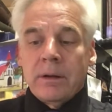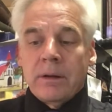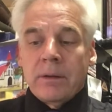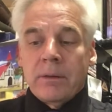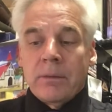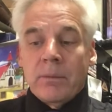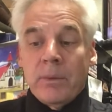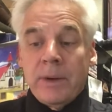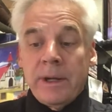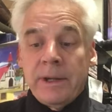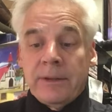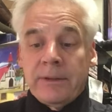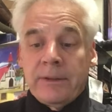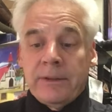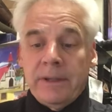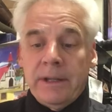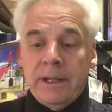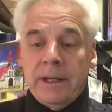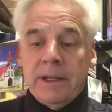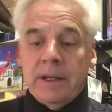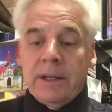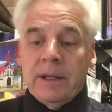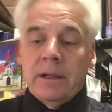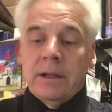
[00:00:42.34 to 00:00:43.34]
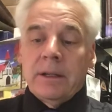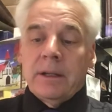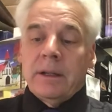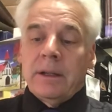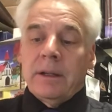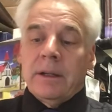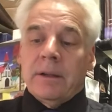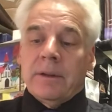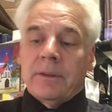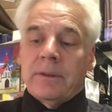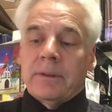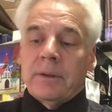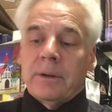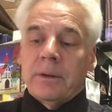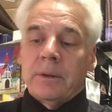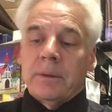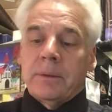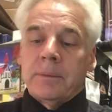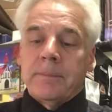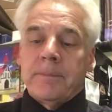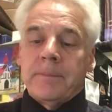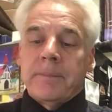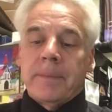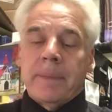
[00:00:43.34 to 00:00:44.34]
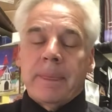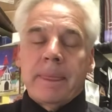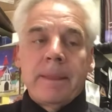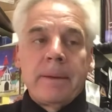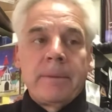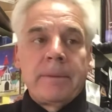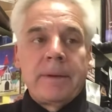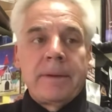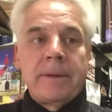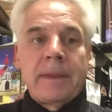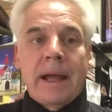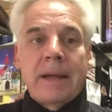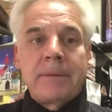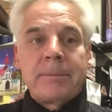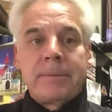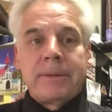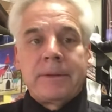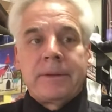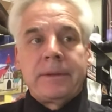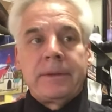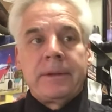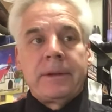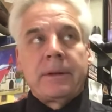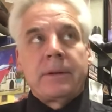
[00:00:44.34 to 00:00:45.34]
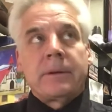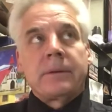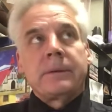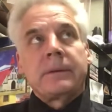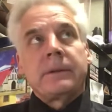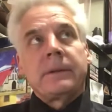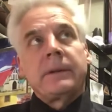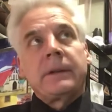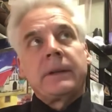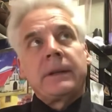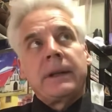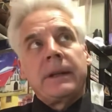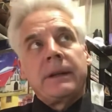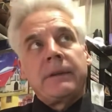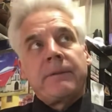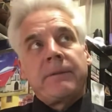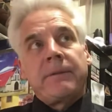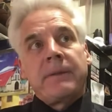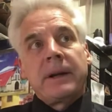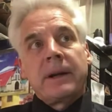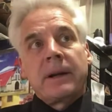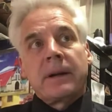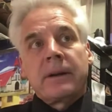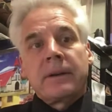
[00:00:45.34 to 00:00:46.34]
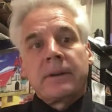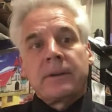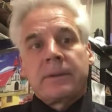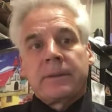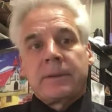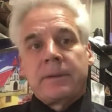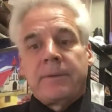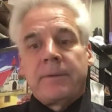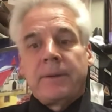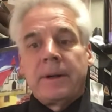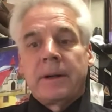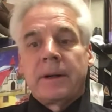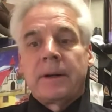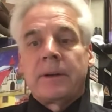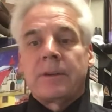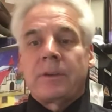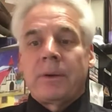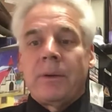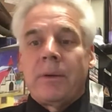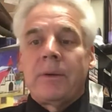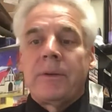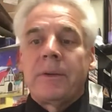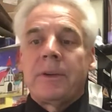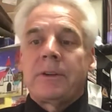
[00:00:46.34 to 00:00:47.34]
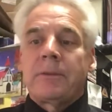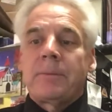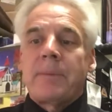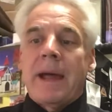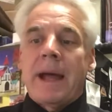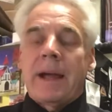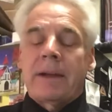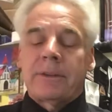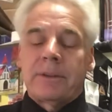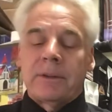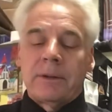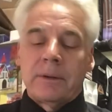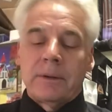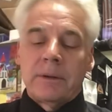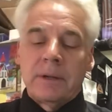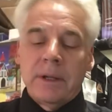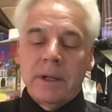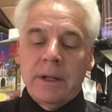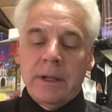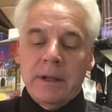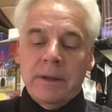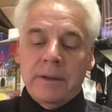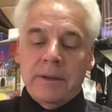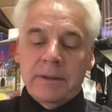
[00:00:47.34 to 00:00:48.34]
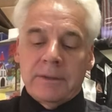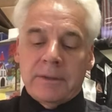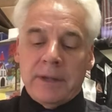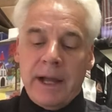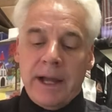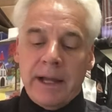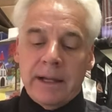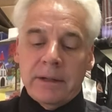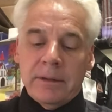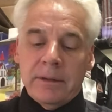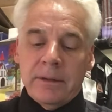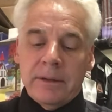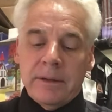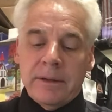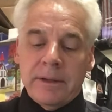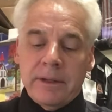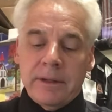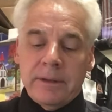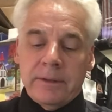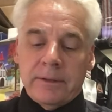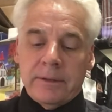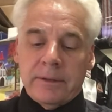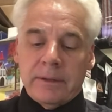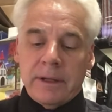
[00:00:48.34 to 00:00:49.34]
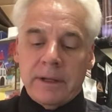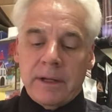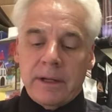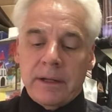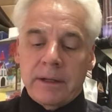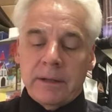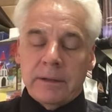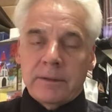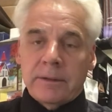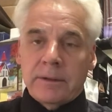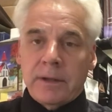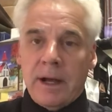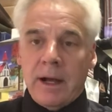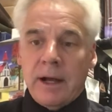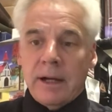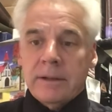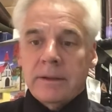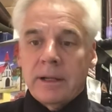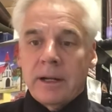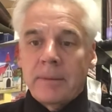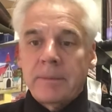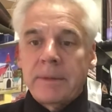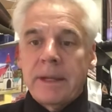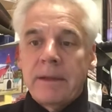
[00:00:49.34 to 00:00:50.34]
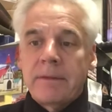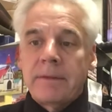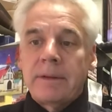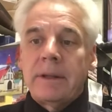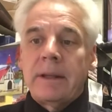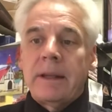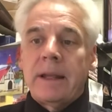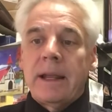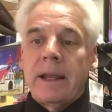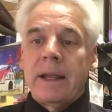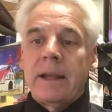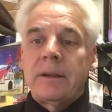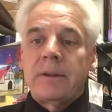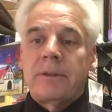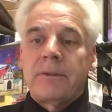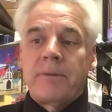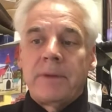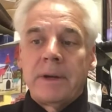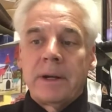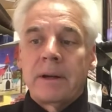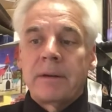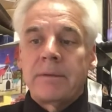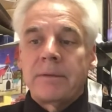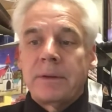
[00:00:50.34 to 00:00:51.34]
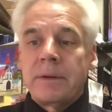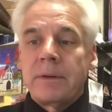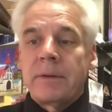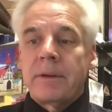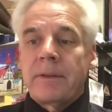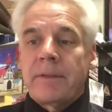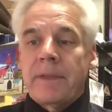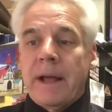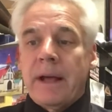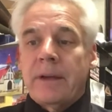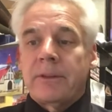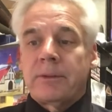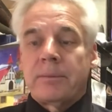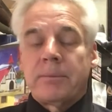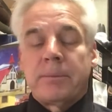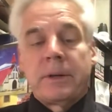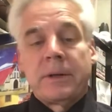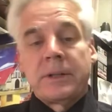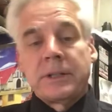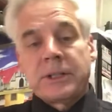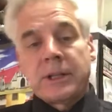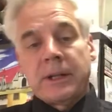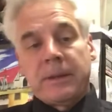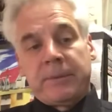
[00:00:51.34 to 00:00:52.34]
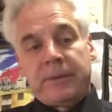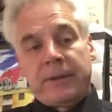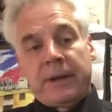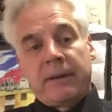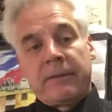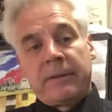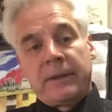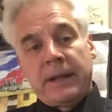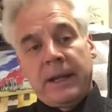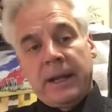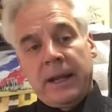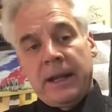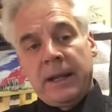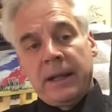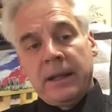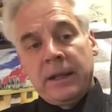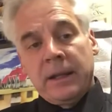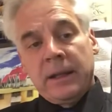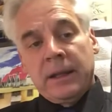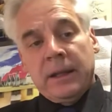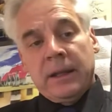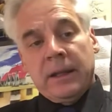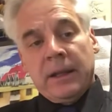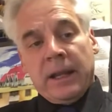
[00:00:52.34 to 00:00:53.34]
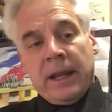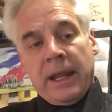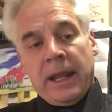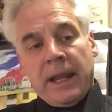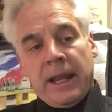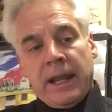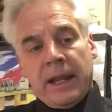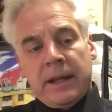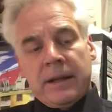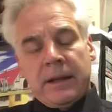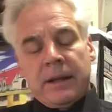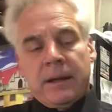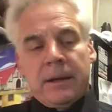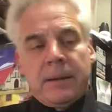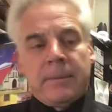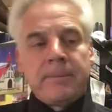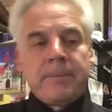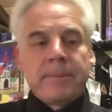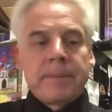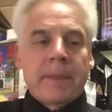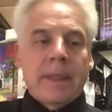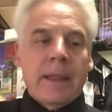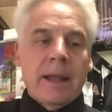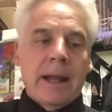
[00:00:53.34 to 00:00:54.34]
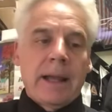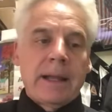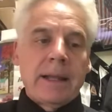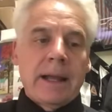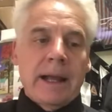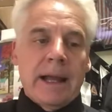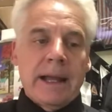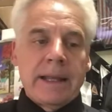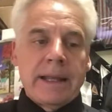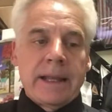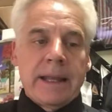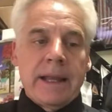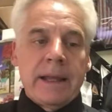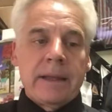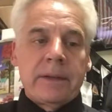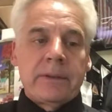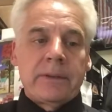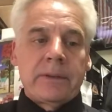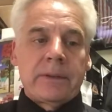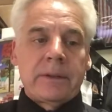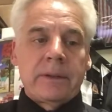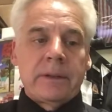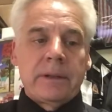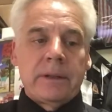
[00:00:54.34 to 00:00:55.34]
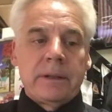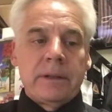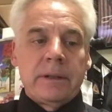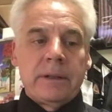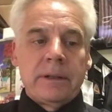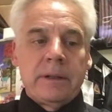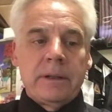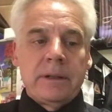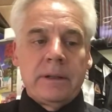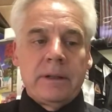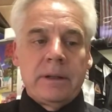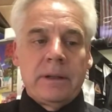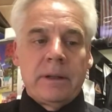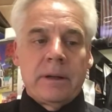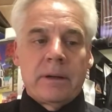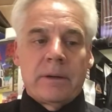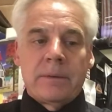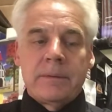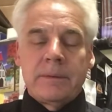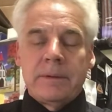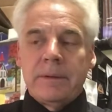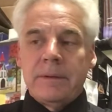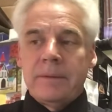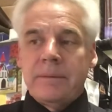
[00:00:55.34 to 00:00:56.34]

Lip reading: we seek." So that fear is holding us back. So the title of this talk that I'm giving today is "Fear of Doing 1,000 Push-ups Every Day," and I guess you know,